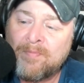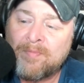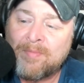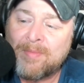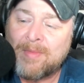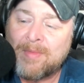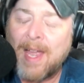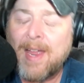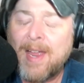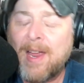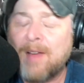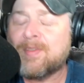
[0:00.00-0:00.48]

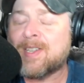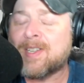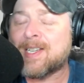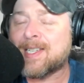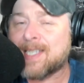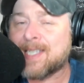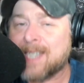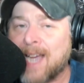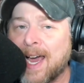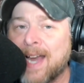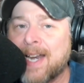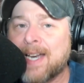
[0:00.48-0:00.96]
They have
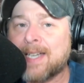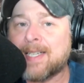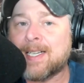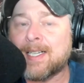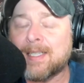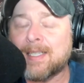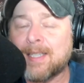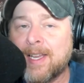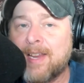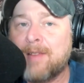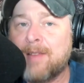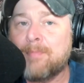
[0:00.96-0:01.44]
decided to
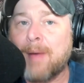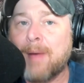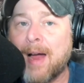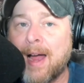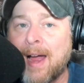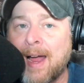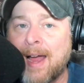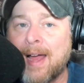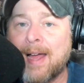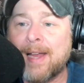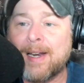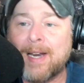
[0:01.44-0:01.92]
leave
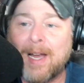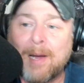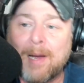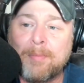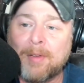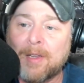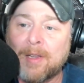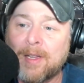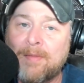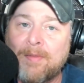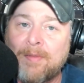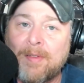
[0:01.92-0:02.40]
behind, I
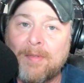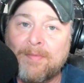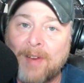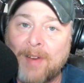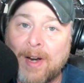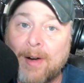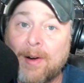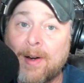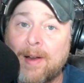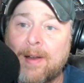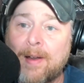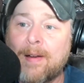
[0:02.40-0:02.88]
believe, a
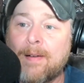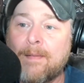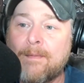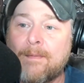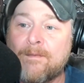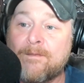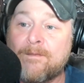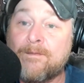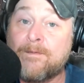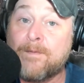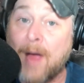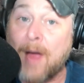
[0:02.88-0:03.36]
very
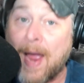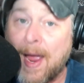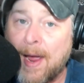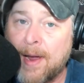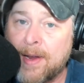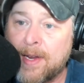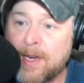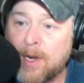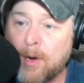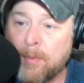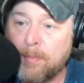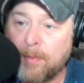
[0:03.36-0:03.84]

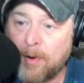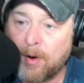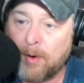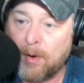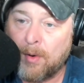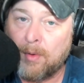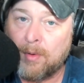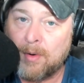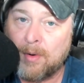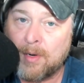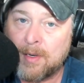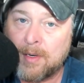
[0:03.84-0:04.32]

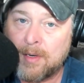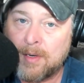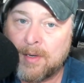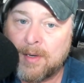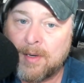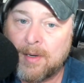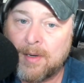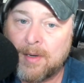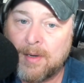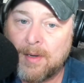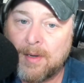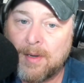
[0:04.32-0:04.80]
valuable
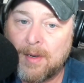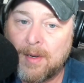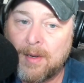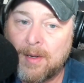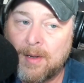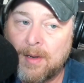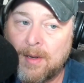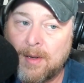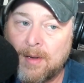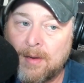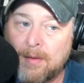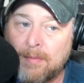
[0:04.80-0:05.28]

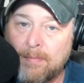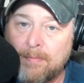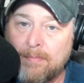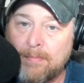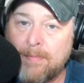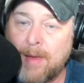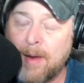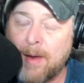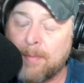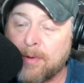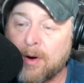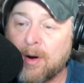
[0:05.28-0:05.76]

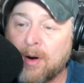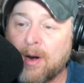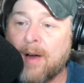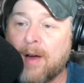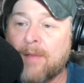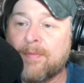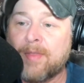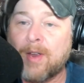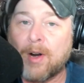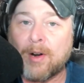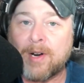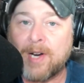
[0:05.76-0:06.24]
member
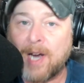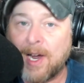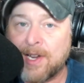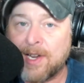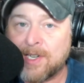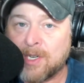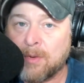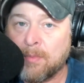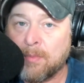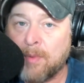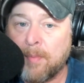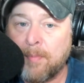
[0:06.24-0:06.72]
of their
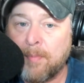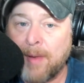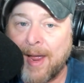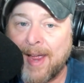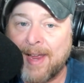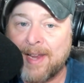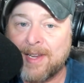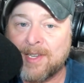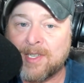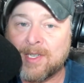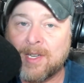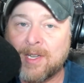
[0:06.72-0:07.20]
customer
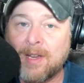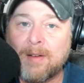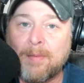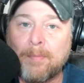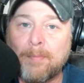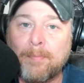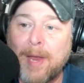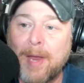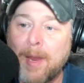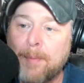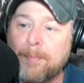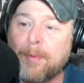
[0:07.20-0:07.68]
base,
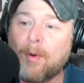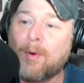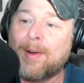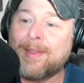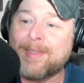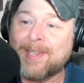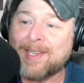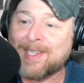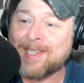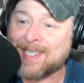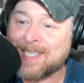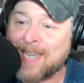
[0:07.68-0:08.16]
people in
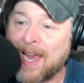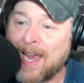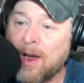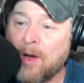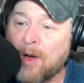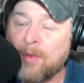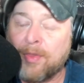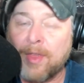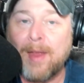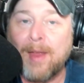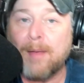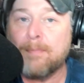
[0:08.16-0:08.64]
the
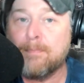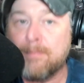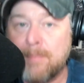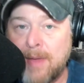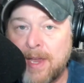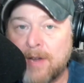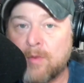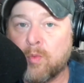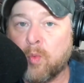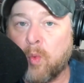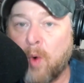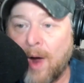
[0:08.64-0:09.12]
South and
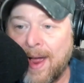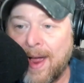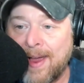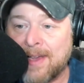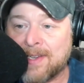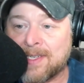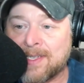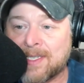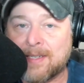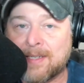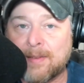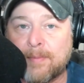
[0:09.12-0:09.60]

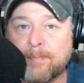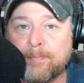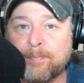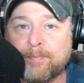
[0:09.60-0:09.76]
Midwest